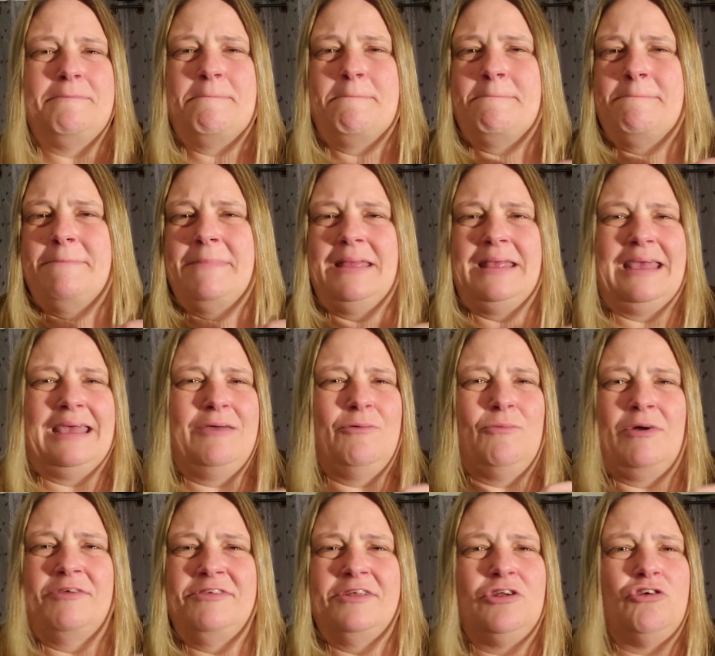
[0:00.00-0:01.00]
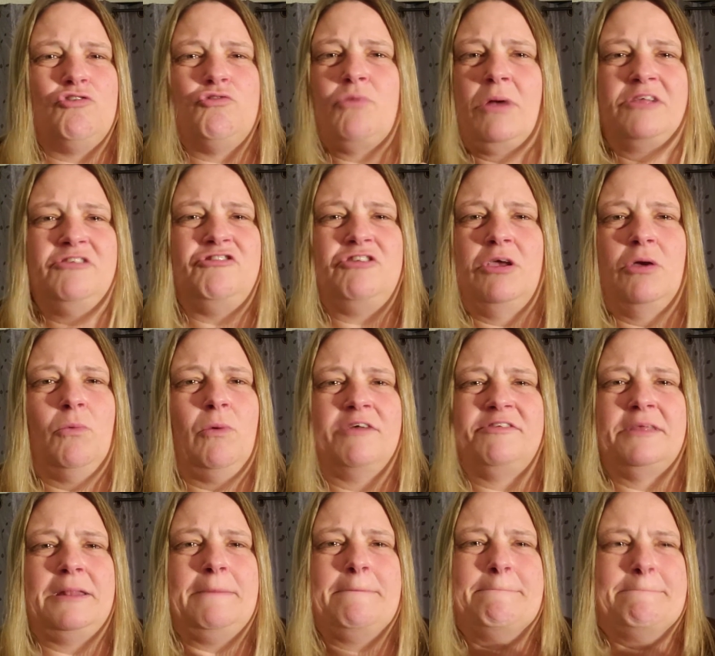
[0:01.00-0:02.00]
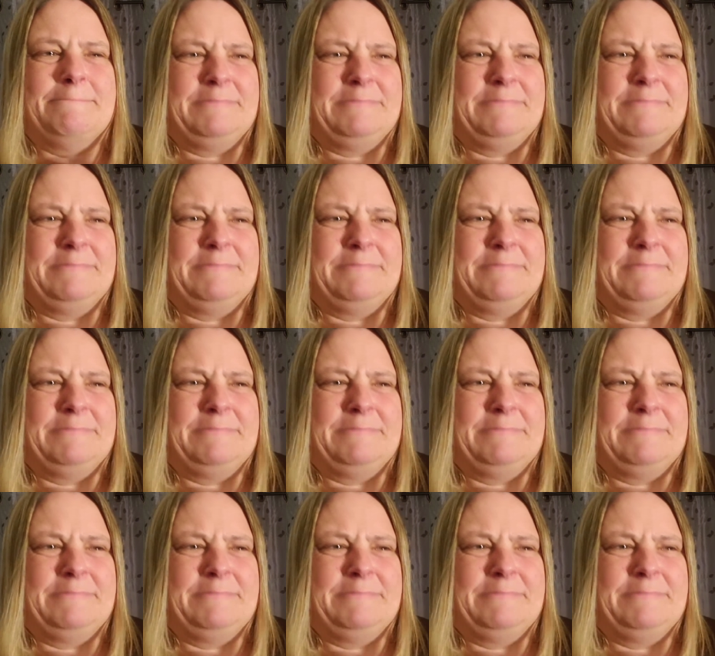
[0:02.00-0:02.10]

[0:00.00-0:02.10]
crunchy. It wasn't,